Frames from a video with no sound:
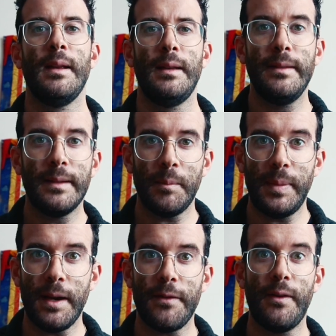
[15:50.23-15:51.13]
This can
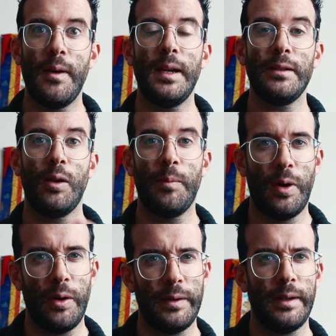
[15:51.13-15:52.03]
be a very slow
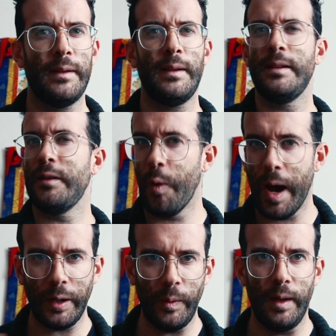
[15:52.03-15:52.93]
process, it's
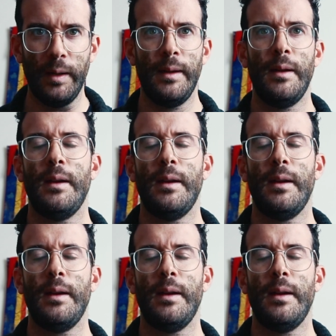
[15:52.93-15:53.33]
gradual.